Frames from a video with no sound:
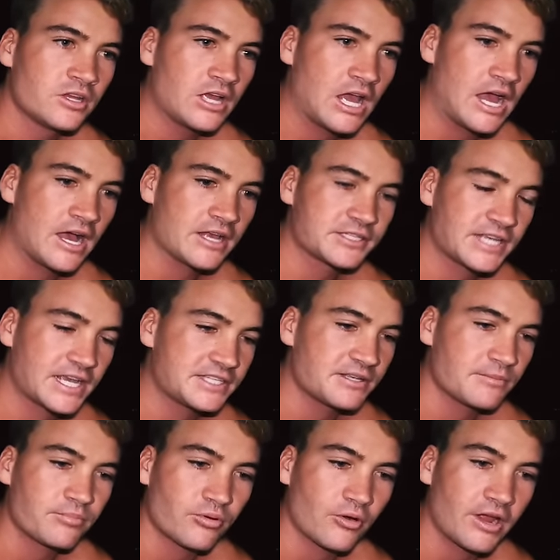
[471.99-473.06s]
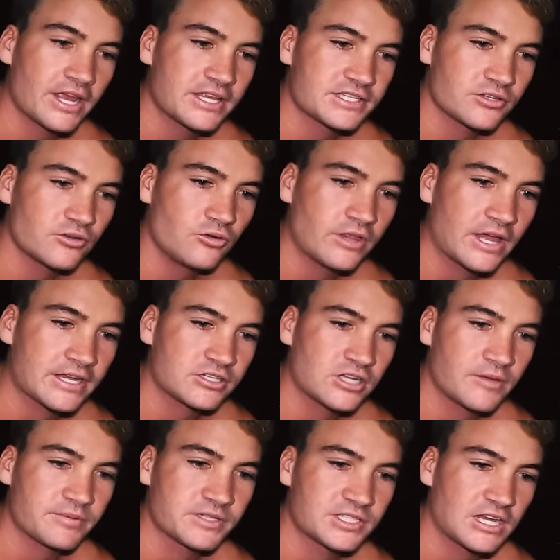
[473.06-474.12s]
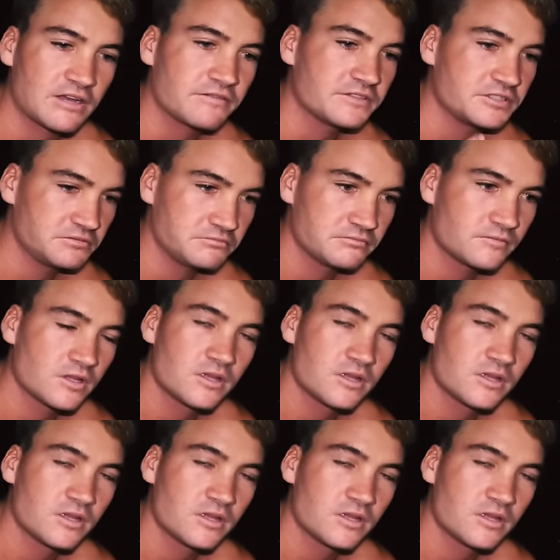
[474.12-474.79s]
uh, say some prayers and all that type of stuff and